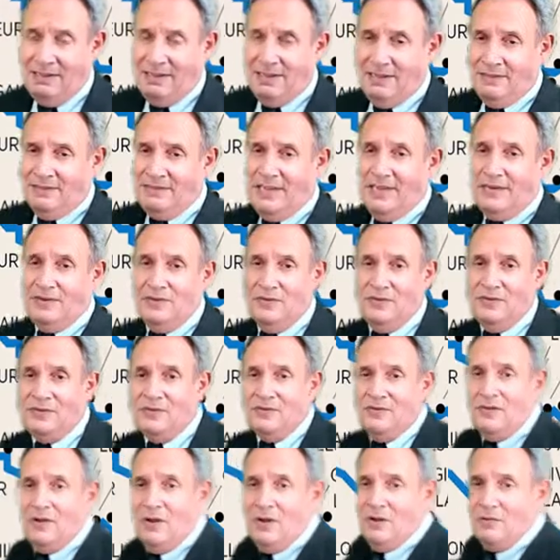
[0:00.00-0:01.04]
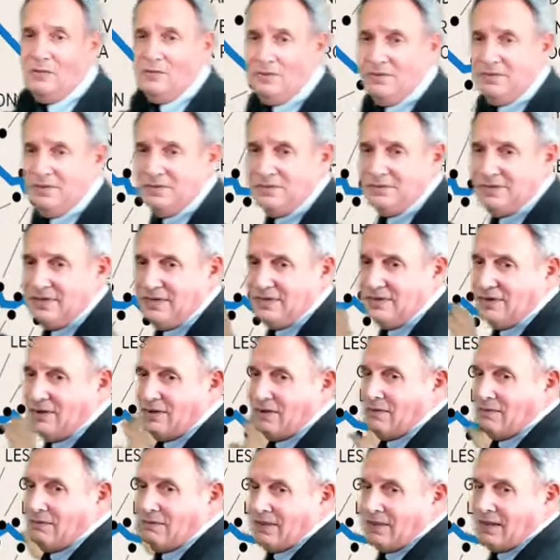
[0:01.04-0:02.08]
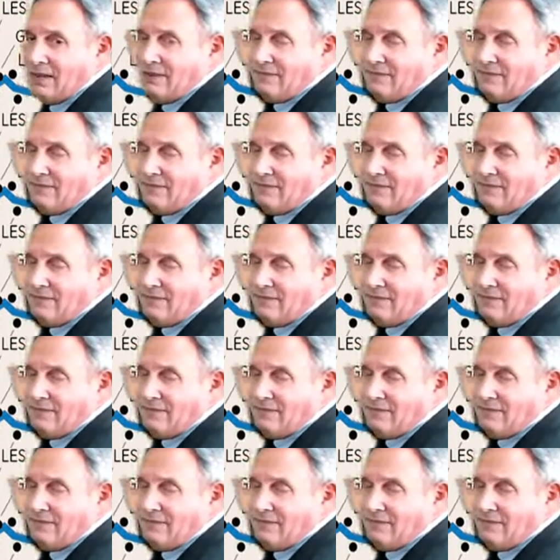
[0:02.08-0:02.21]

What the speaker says: they use local, you know,